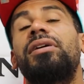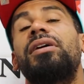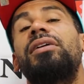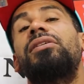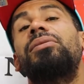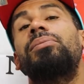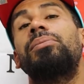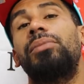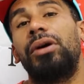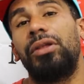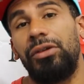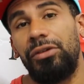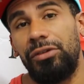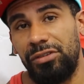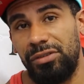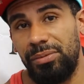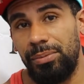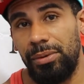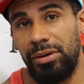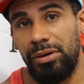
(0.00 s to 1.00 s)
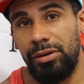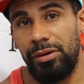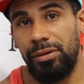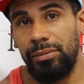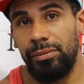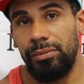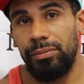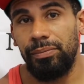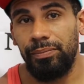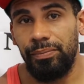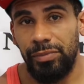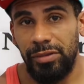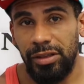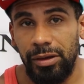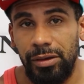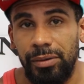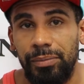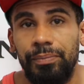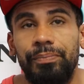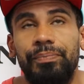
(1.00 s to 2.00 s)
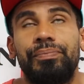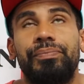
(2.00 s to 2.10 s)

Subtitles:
and the Mother Spirit. Okay?